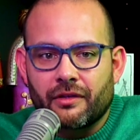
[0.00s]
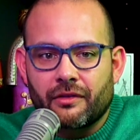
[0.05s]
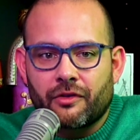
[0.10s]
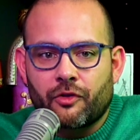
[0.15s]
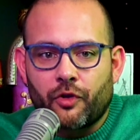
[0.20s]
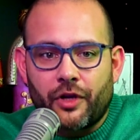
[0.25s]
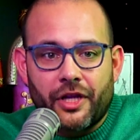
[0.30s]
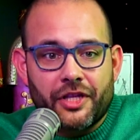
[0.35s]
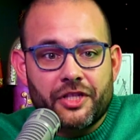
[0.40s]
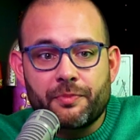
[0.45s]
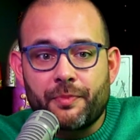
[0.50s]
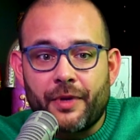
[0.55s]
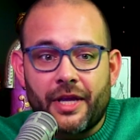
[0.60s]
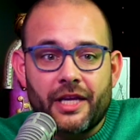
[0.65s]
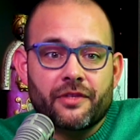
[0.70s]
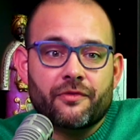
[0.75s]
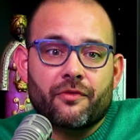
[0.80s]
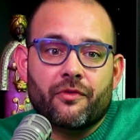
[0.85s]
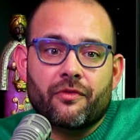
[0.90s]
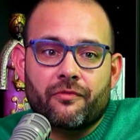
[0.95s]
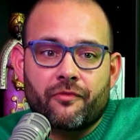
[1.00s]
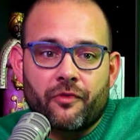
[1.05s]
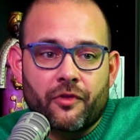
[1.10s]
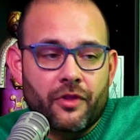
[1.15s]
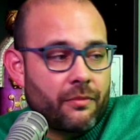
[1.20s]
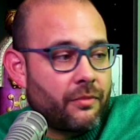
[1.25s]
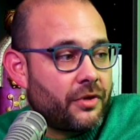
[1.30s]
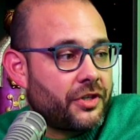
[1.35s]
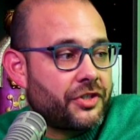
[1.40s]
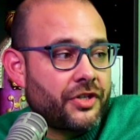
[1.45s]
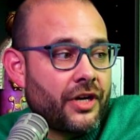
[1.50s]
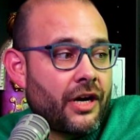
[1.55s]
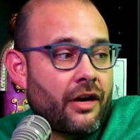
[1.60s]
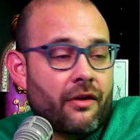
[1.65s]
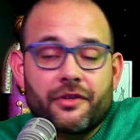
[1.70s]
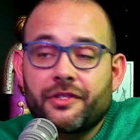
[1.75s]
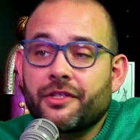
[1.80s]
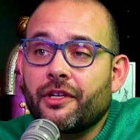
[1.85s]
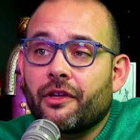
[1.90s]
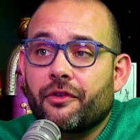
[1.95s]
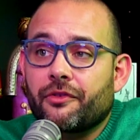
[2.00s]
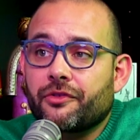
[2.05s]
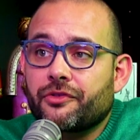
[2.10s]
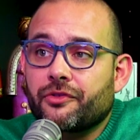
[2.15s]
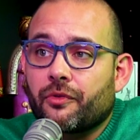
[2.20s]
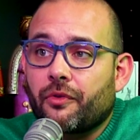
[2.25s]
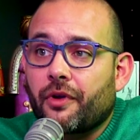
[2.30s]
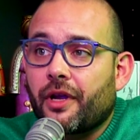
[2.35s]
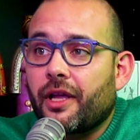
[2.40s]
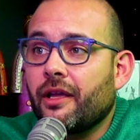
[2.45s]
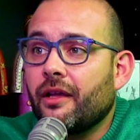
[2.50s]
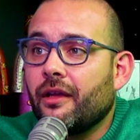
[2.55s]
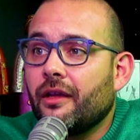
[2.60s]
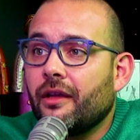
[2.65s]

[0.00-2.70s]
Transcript: create space for them to share and tell their story.